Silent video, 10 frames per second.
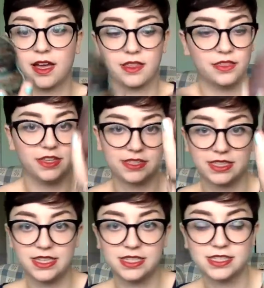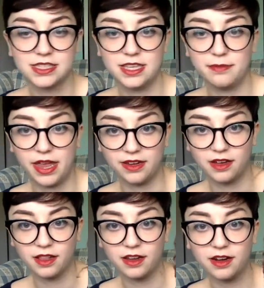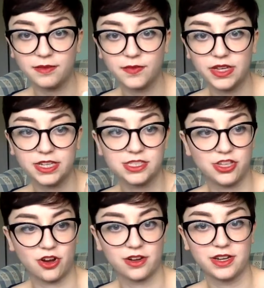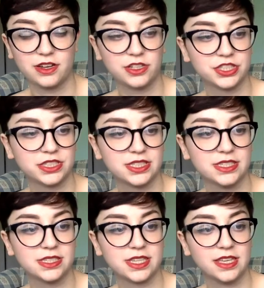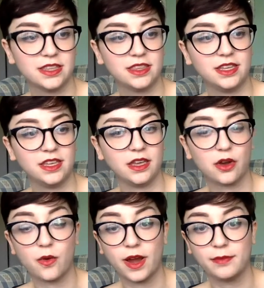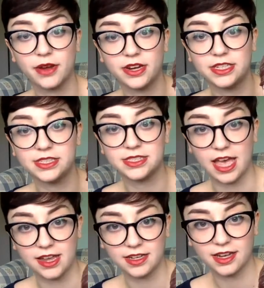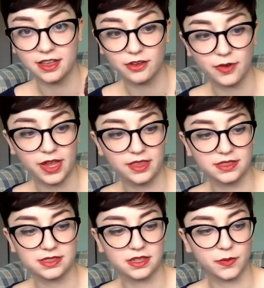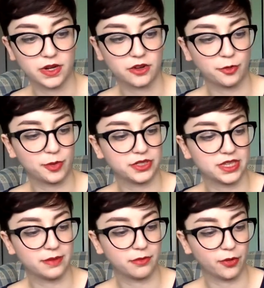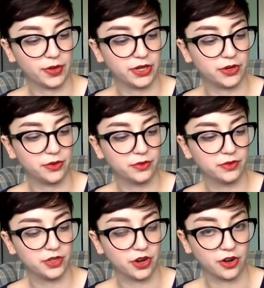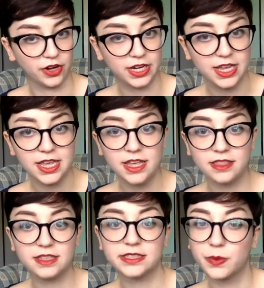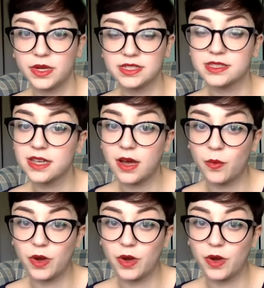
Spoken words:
This is the main color. It is Yarn Indulgences in the Cranberry Satin colorway, and this is a 100% merino yarn. This was a